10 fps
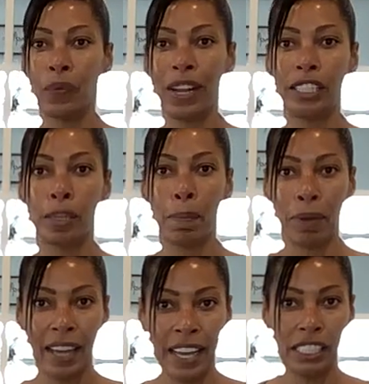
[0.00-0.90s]
ready to
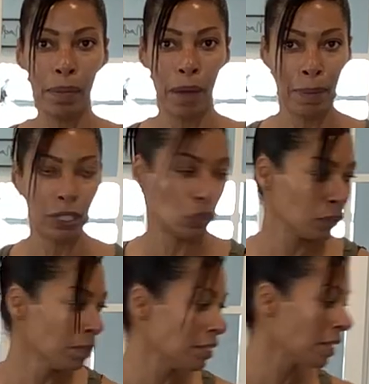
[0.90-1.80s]
plate my
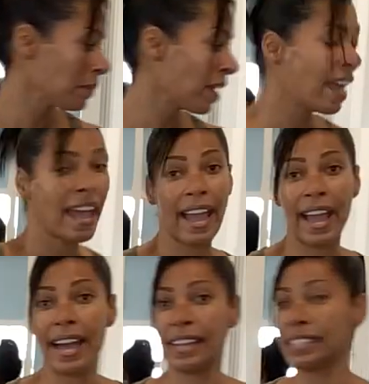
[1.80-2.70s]
mushrooms
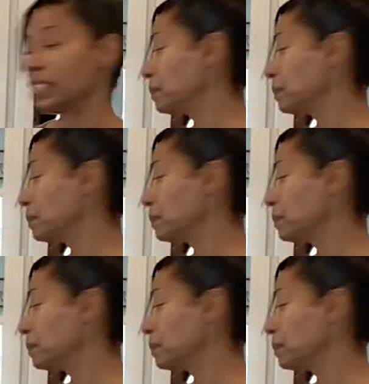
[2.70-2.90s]
and